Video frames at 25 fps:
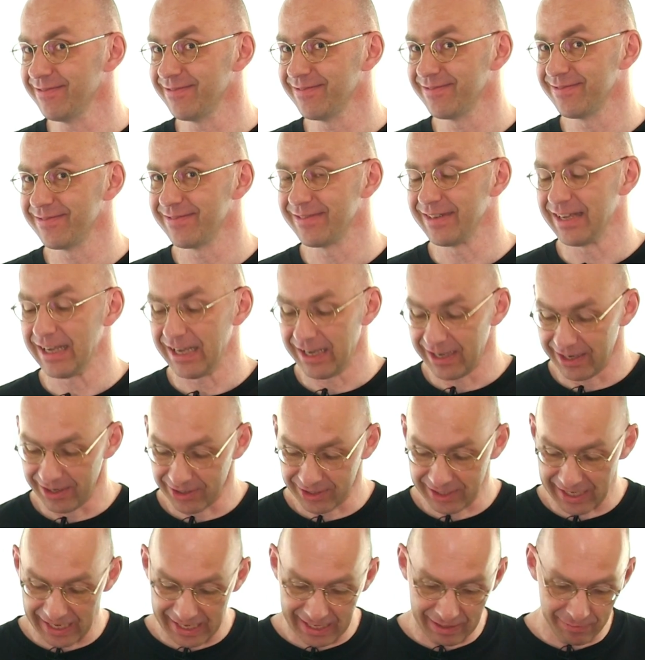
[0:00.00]
Yeah.
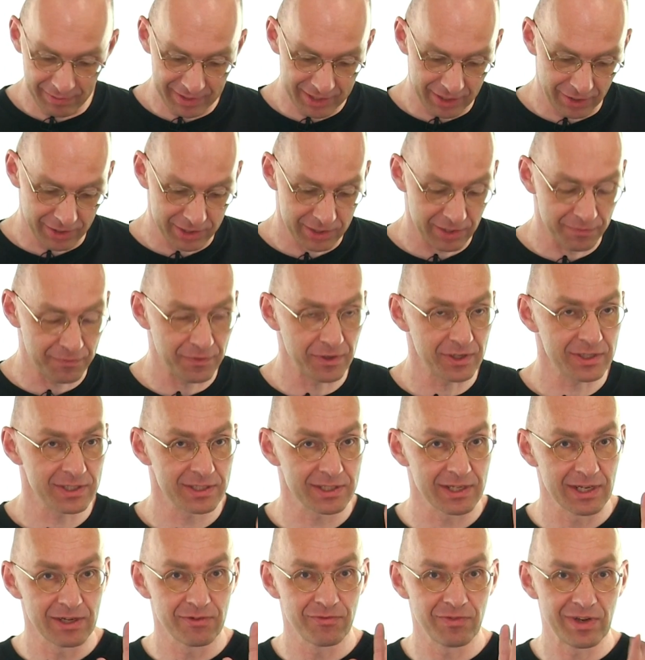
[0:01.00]
Okay, here we go. So the
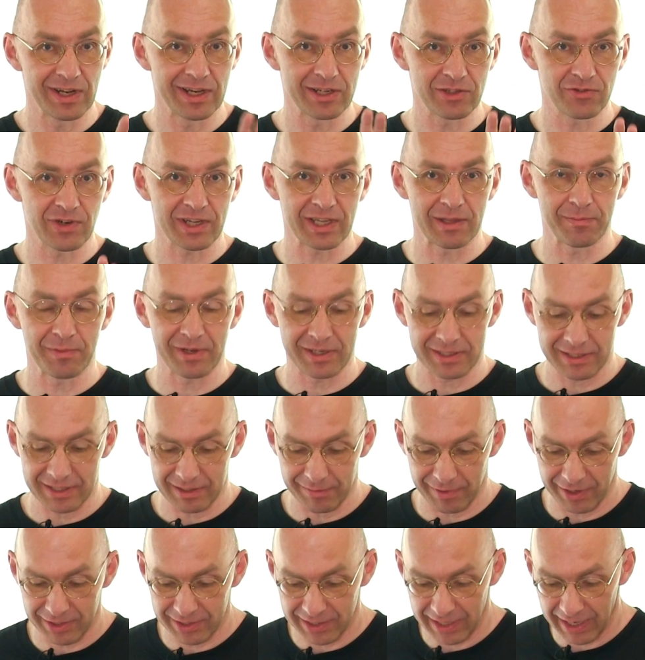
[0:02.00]
first really tricky business
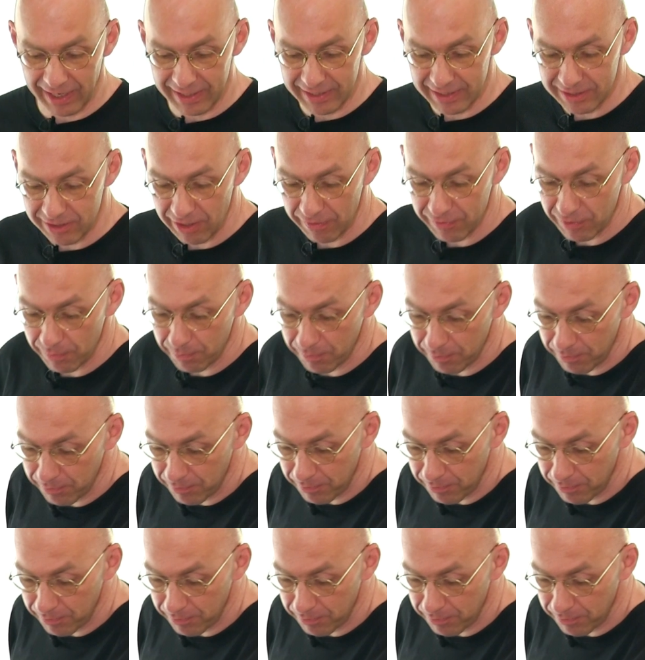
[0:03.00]
about nine is you have to